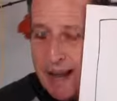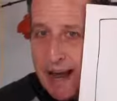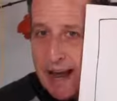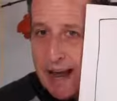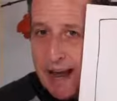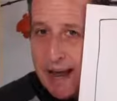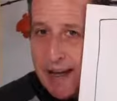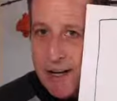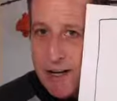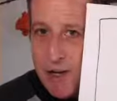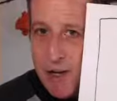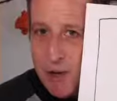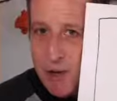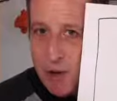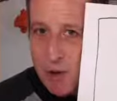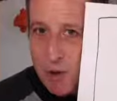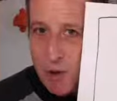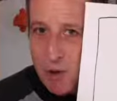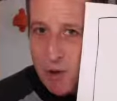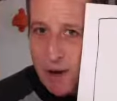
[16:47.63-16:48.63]
And
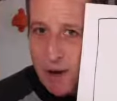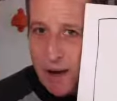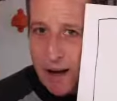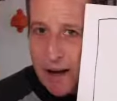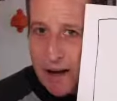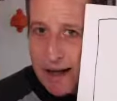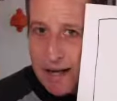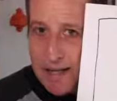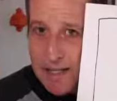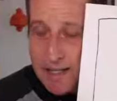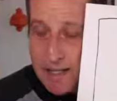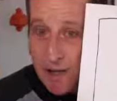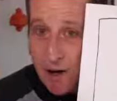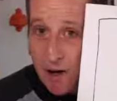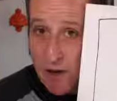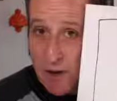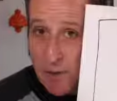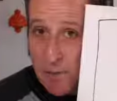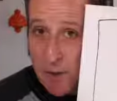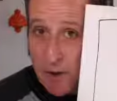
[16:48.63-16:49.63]
you, as the
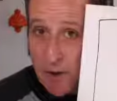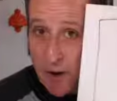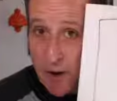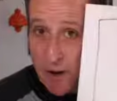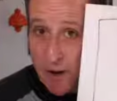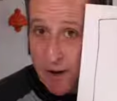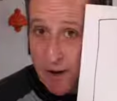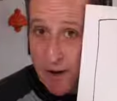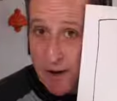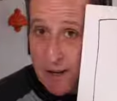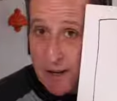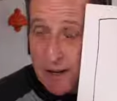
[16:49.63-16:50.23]
entrepreneur,